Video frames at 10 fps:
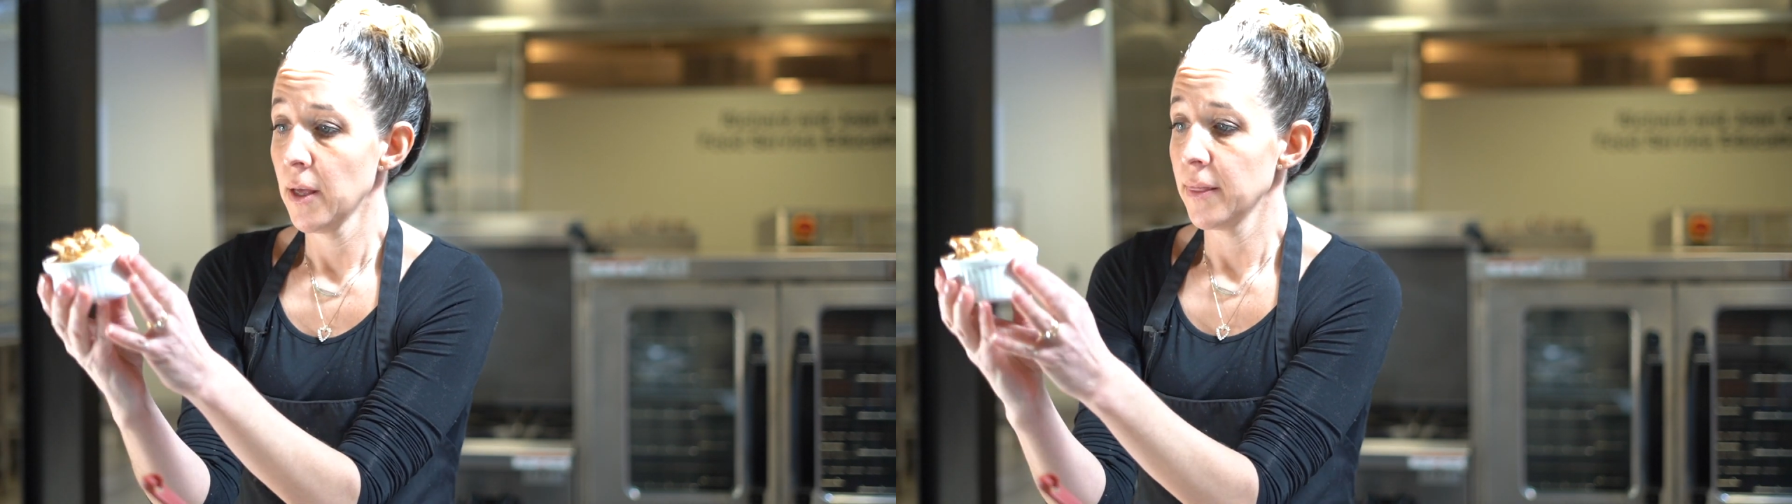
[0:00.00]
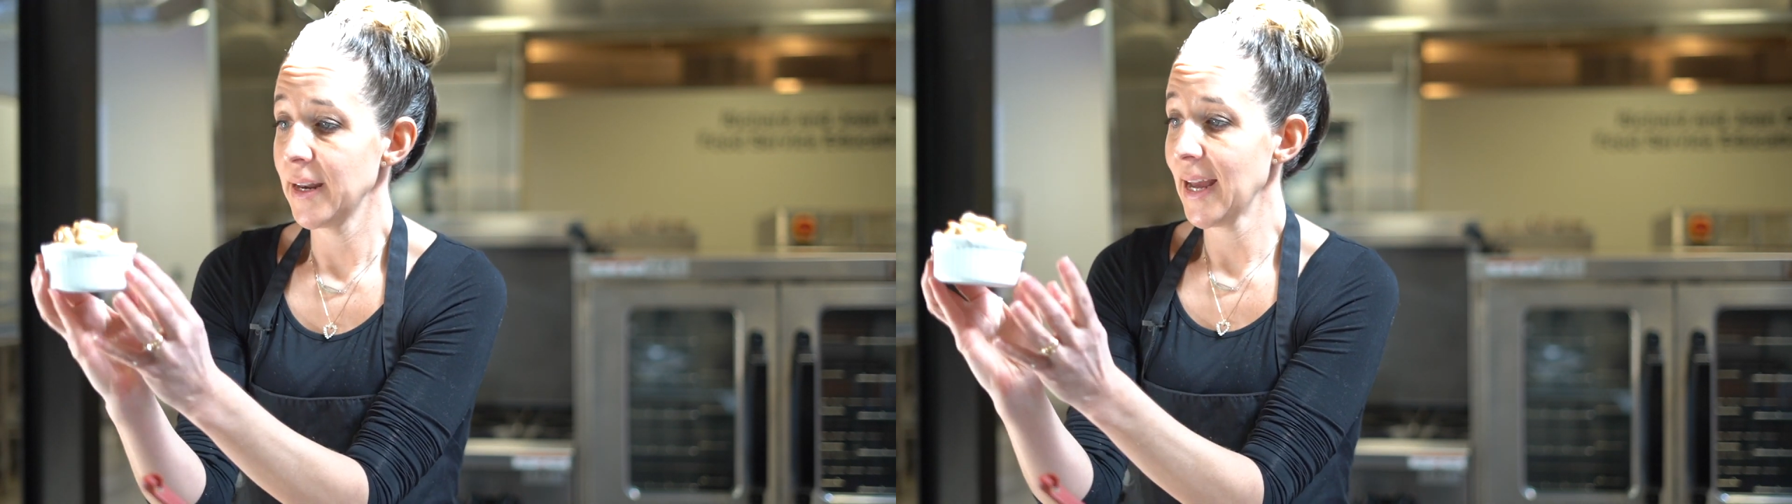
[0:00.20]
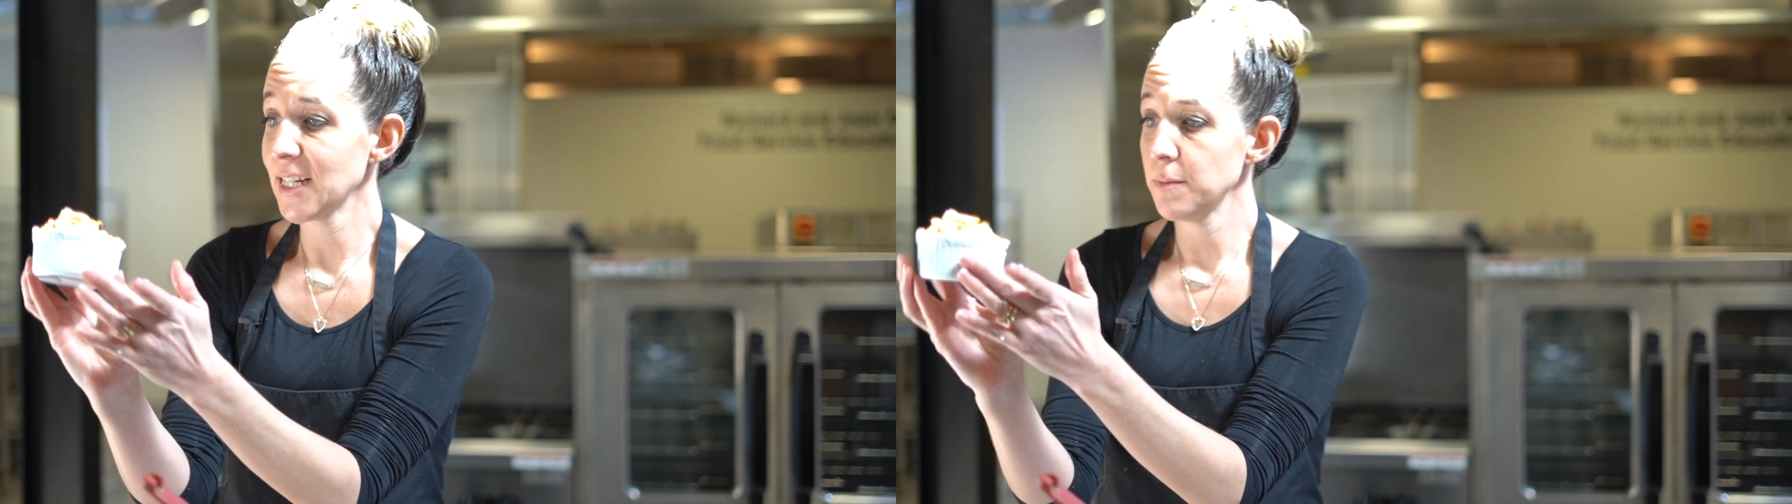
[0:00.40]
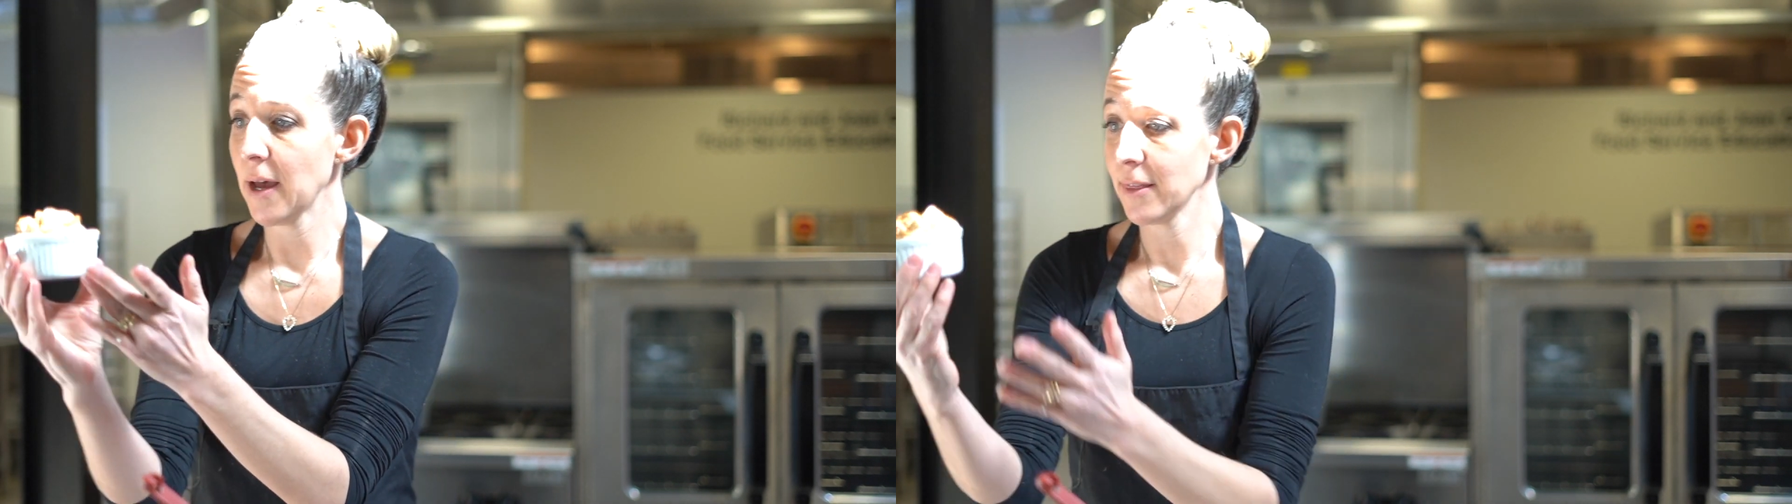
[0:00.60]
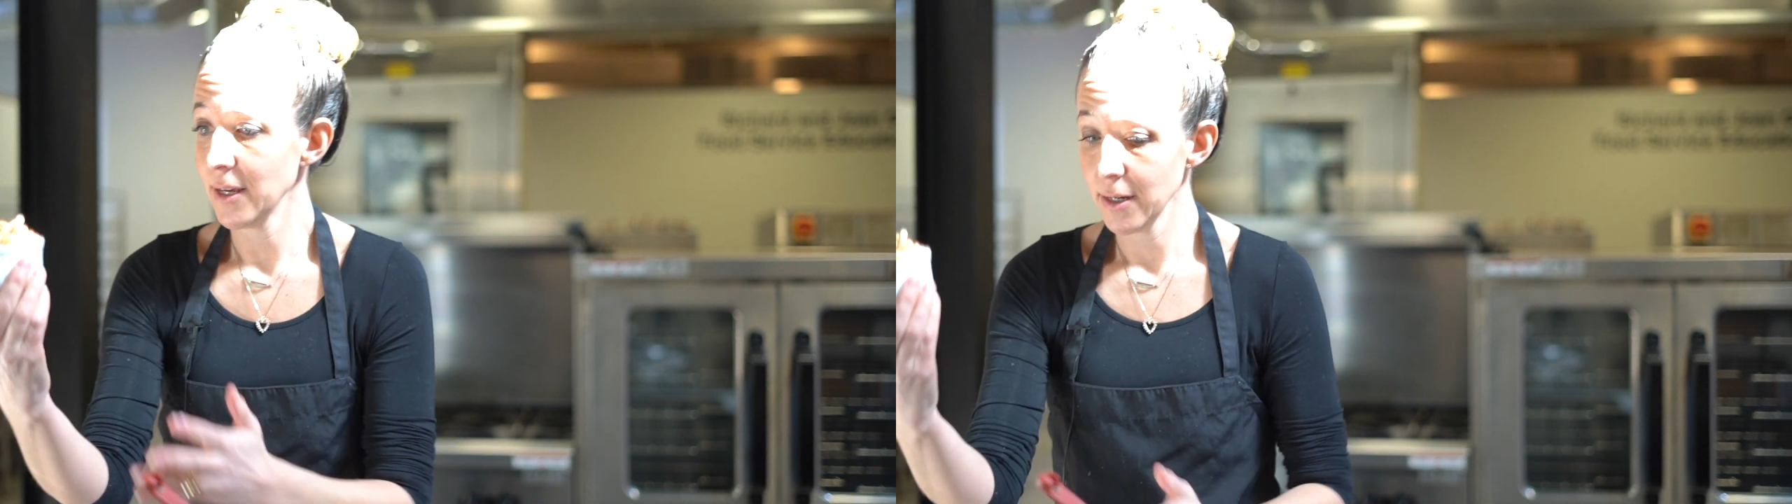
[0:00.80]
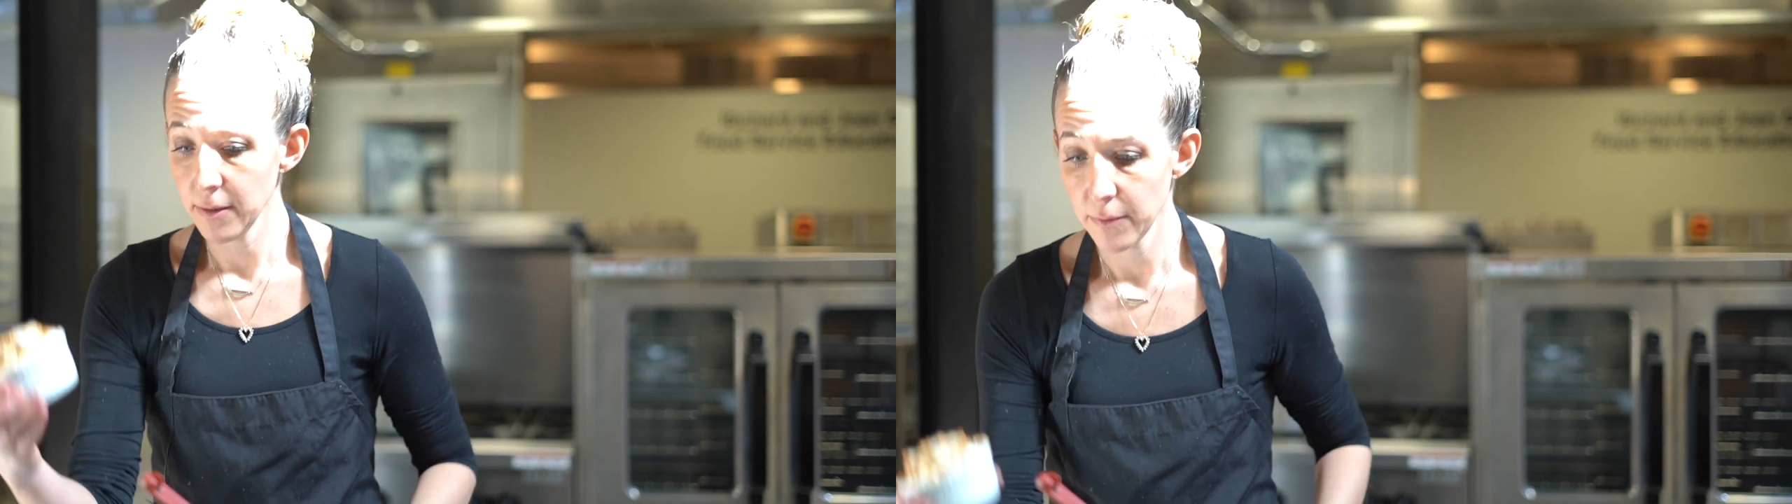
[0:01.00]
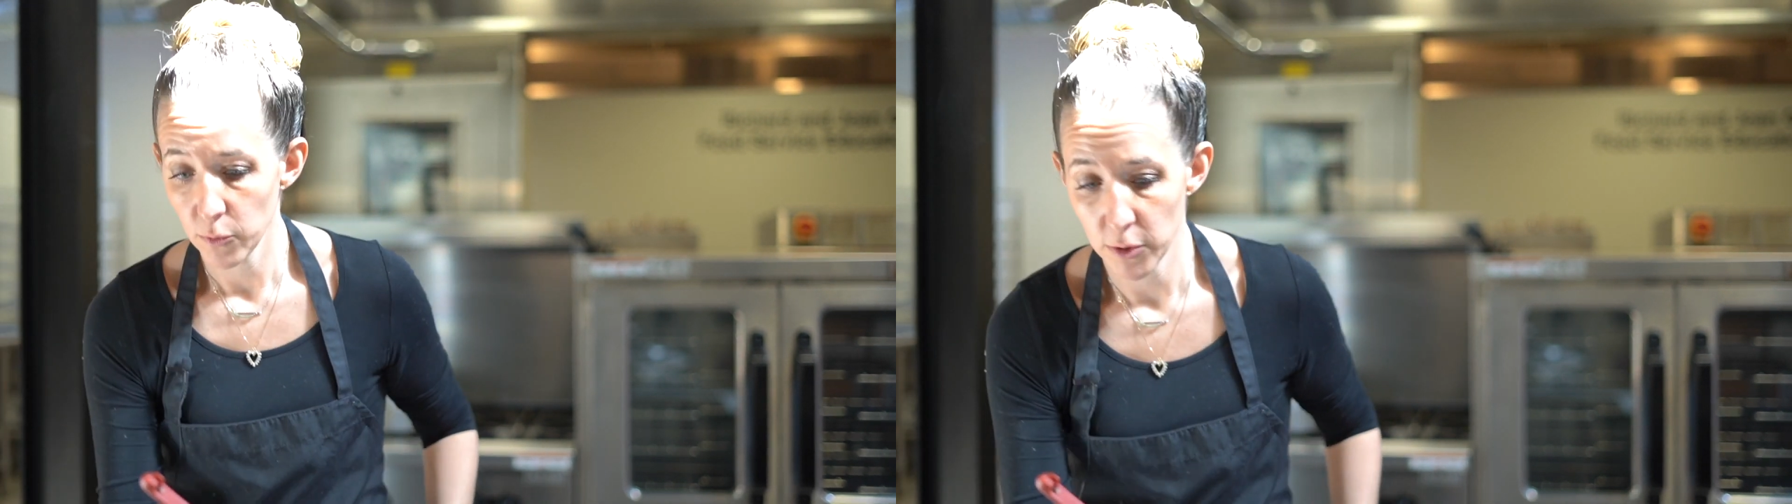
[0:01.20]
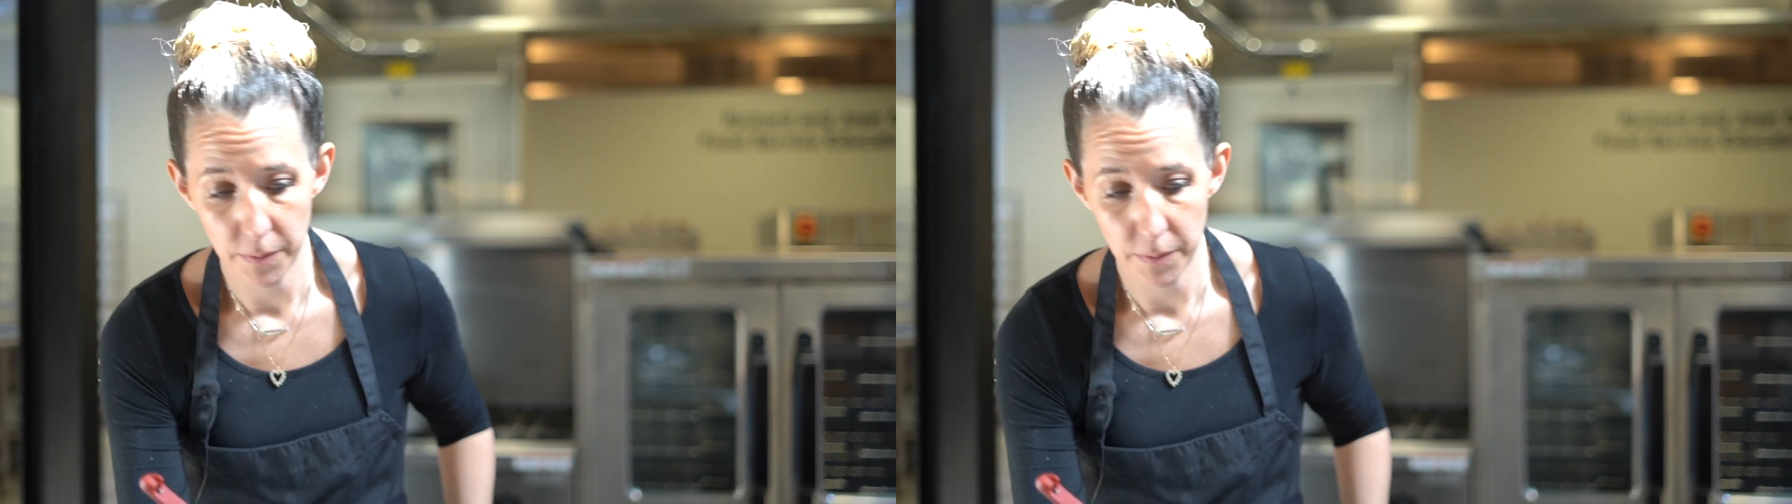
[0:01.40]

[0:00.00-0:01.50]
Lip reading: The next method would